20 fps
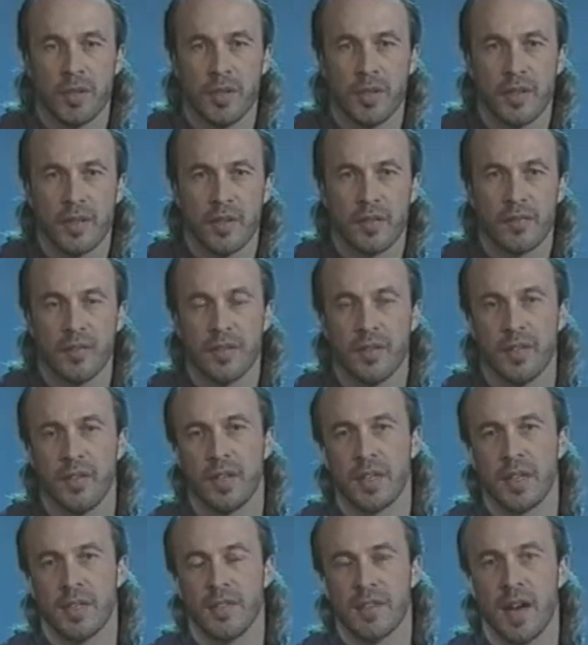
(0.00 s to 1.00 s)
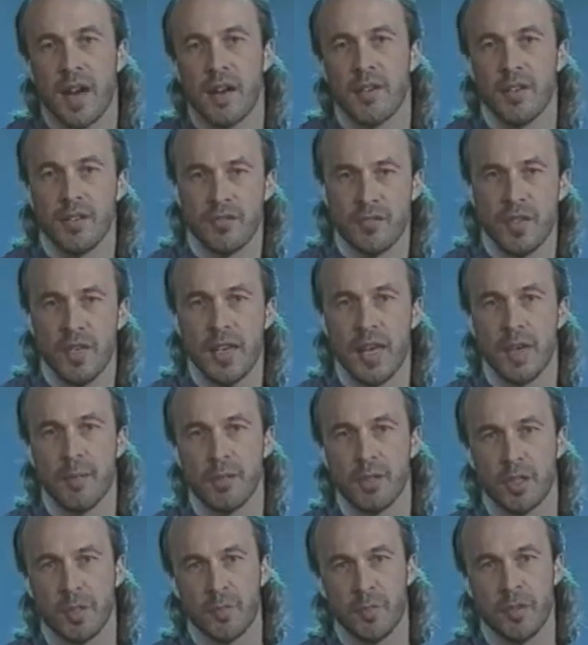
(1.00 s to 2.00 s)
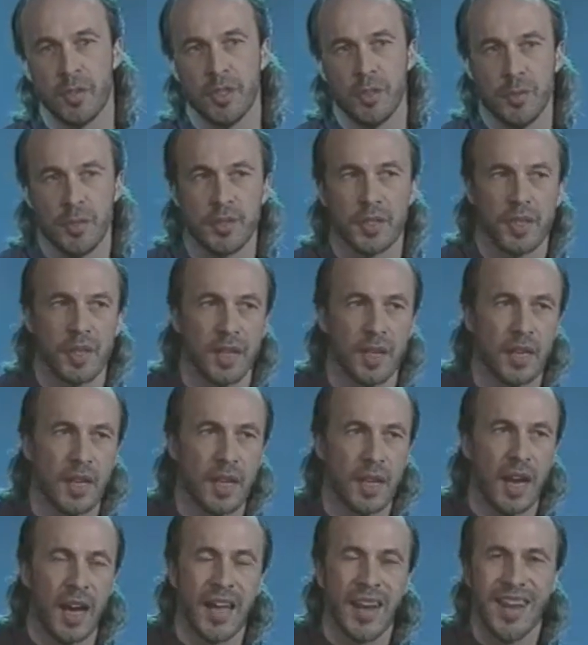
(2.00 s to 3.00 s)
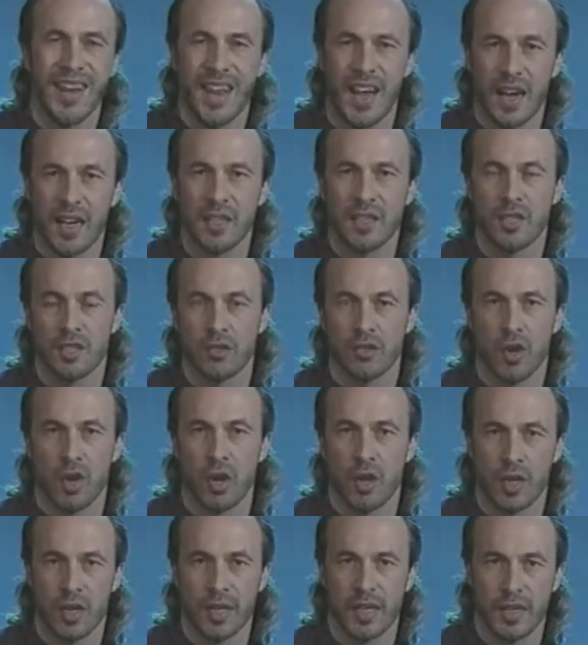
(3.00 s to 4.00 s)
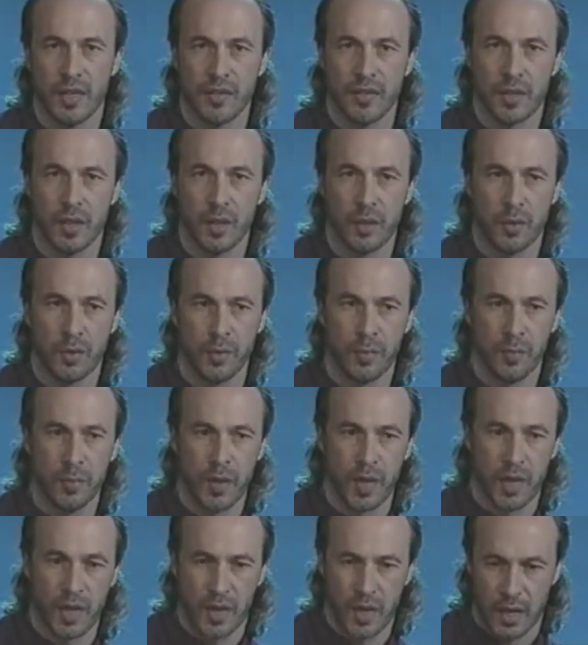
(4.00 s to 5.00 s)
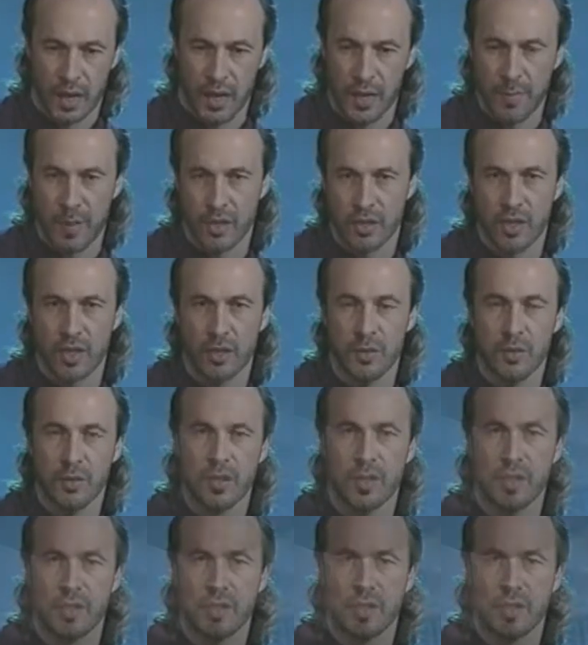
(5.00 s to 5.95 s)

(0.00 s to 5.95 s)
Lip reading: that the guitar is really able to produce a nice, strong, clean tone. I'm actually using